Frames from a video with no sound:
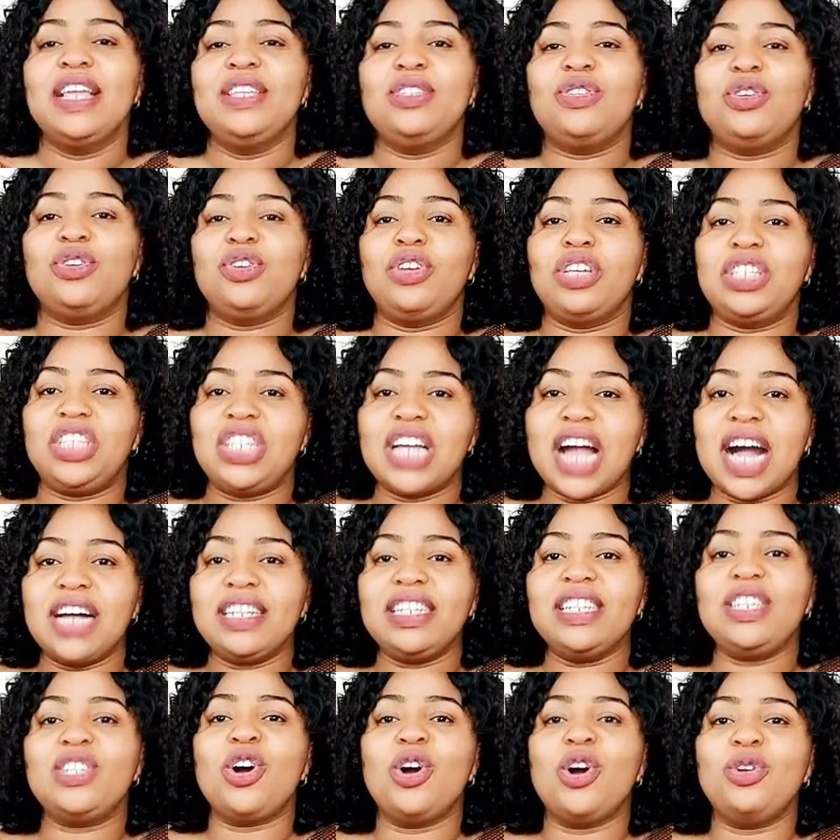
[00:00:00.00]
So your child
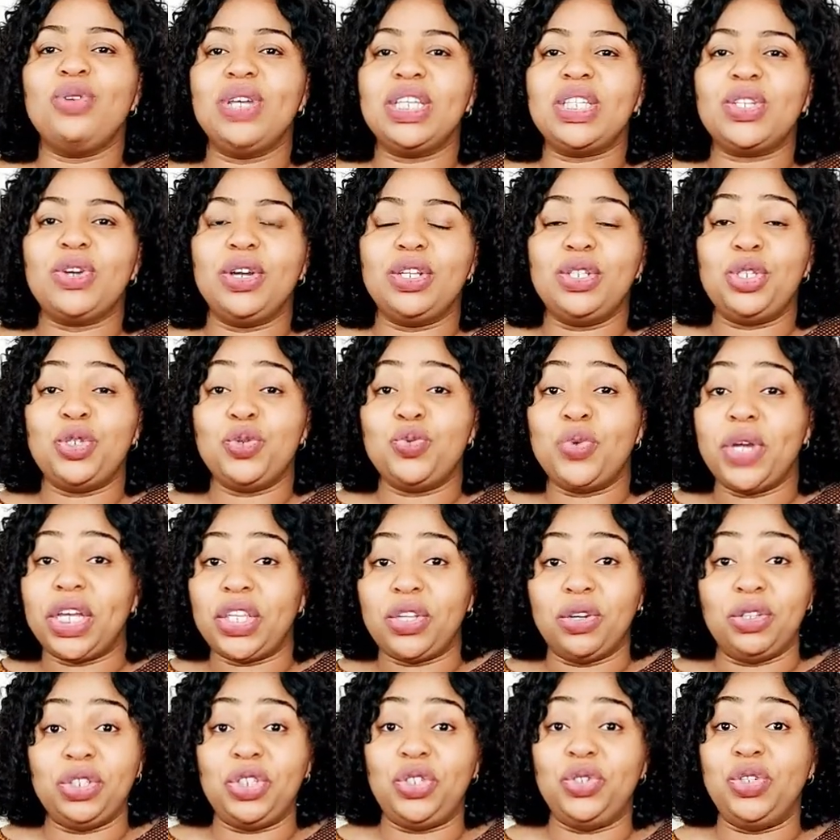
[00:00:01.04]
is always going to wait
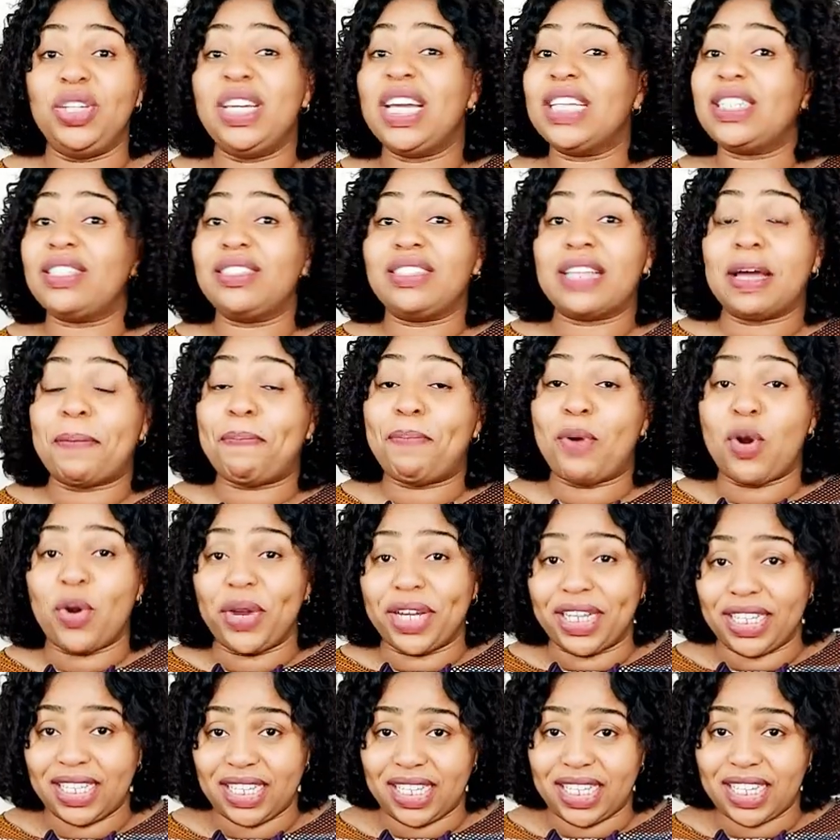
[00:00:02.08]
until you get to that
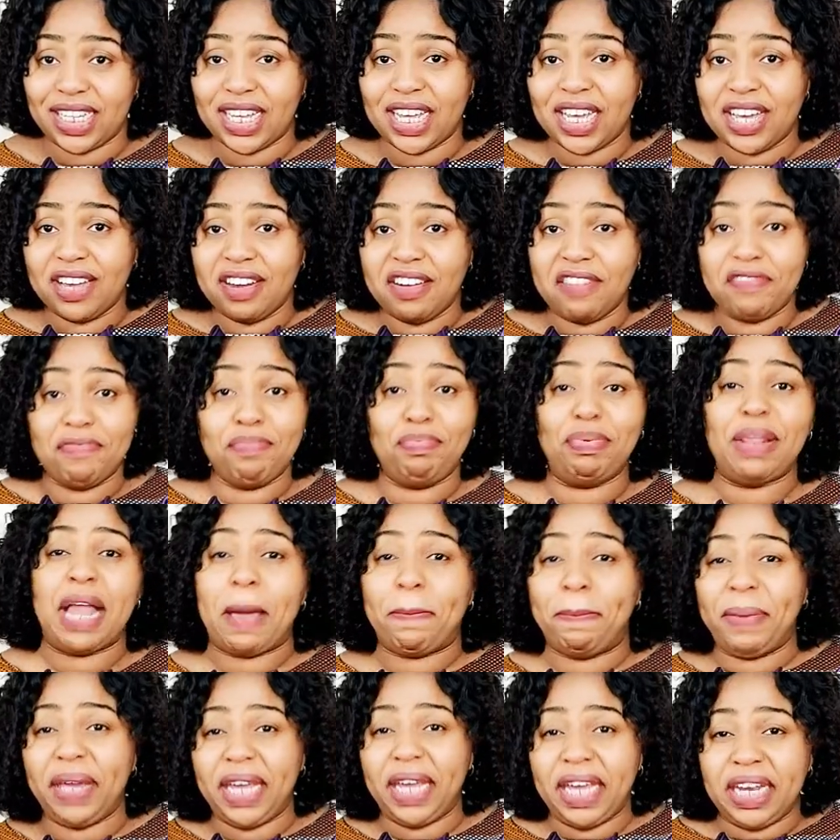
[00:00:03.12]
point of
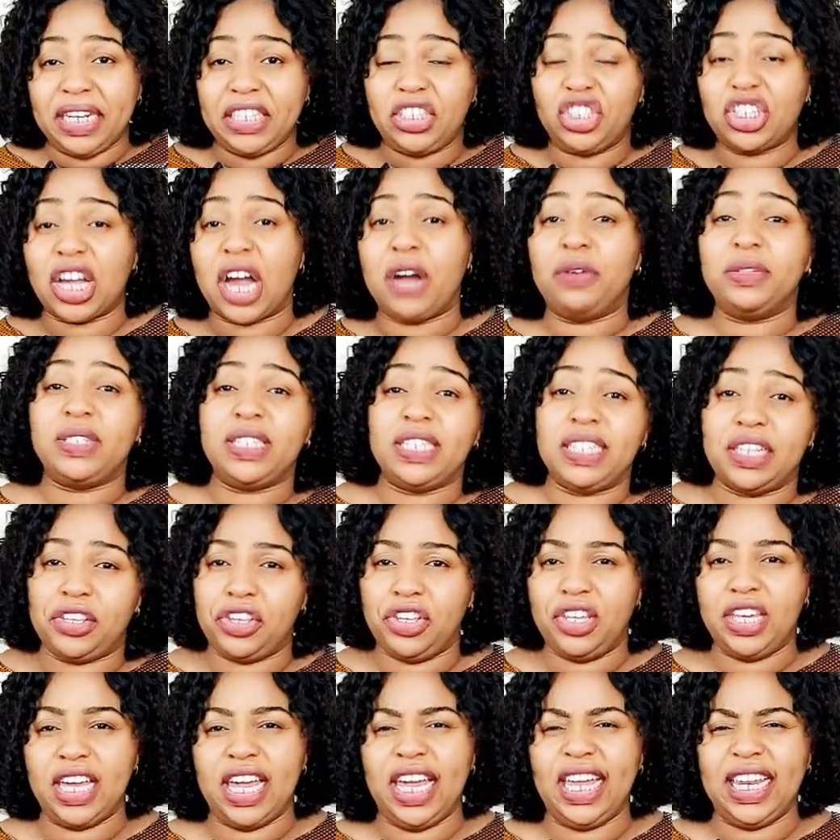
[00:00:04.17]
blabbing, shouting,
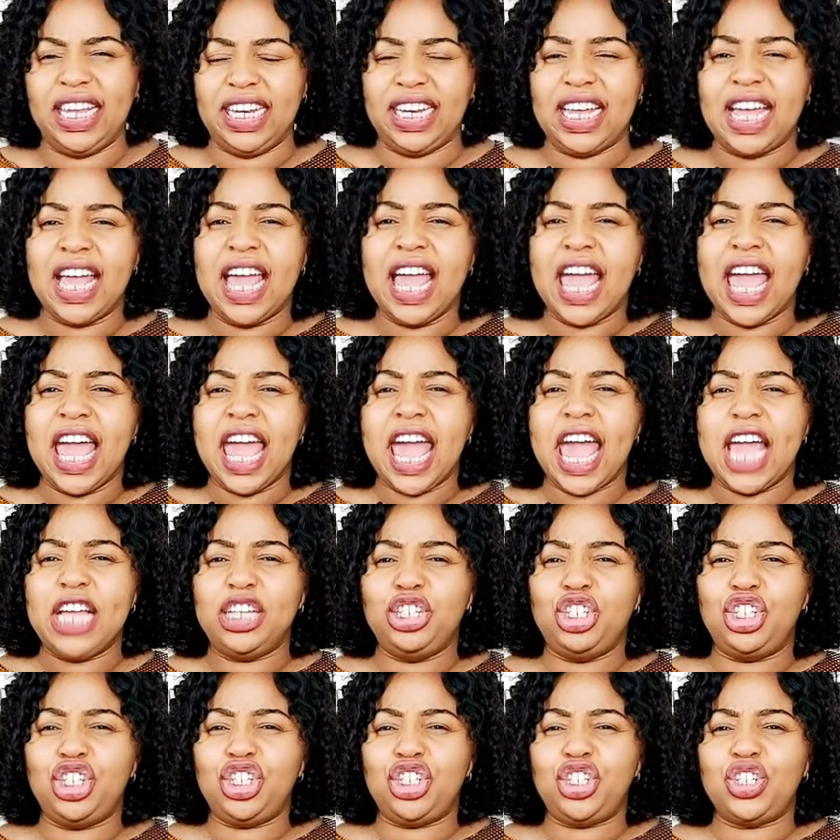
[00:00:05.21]
and yelling.
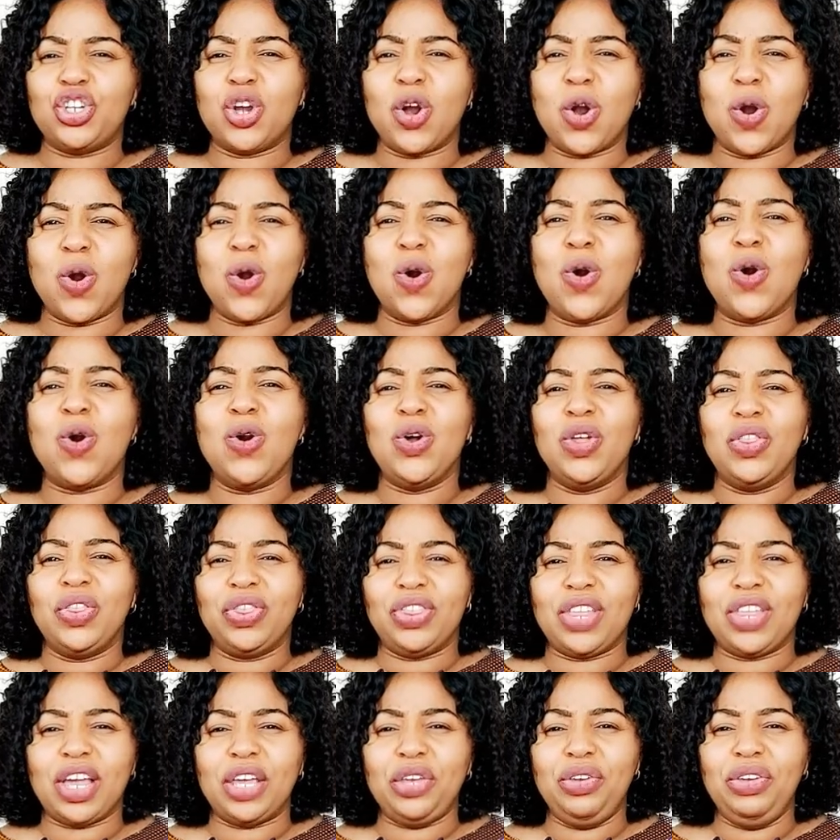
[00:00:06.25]
Ensure
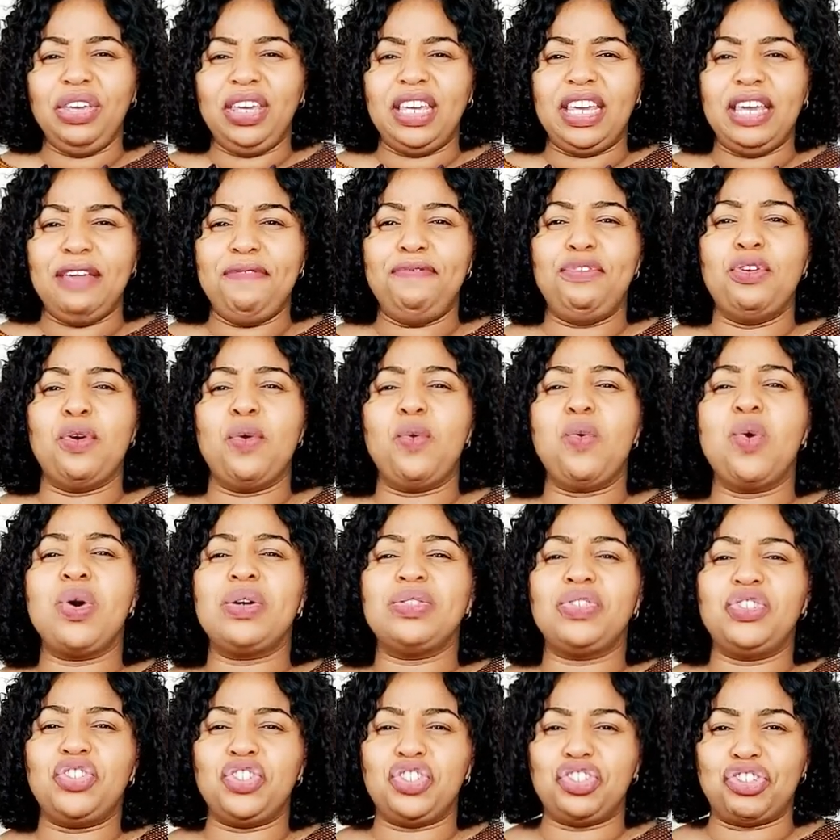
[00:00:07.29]
that you give your word
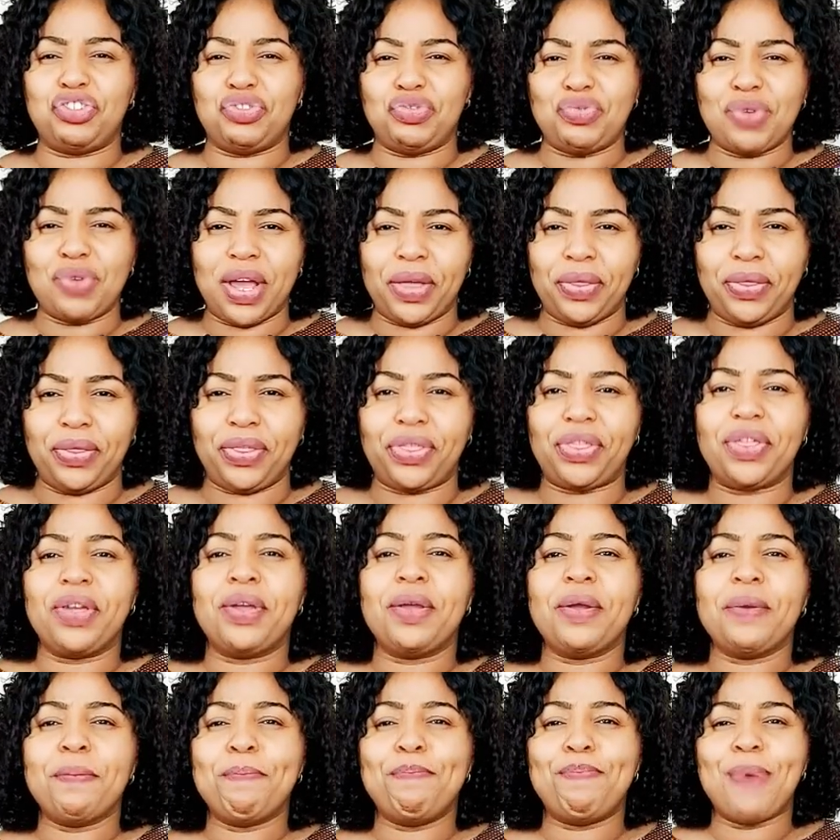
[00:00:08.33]
strength,
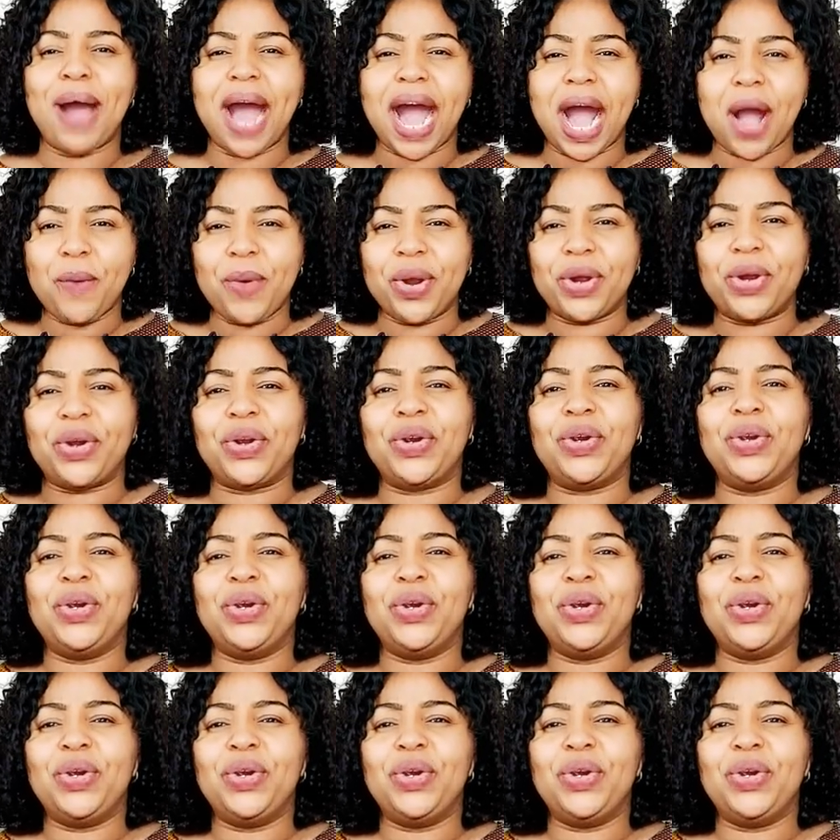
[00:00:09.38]
power,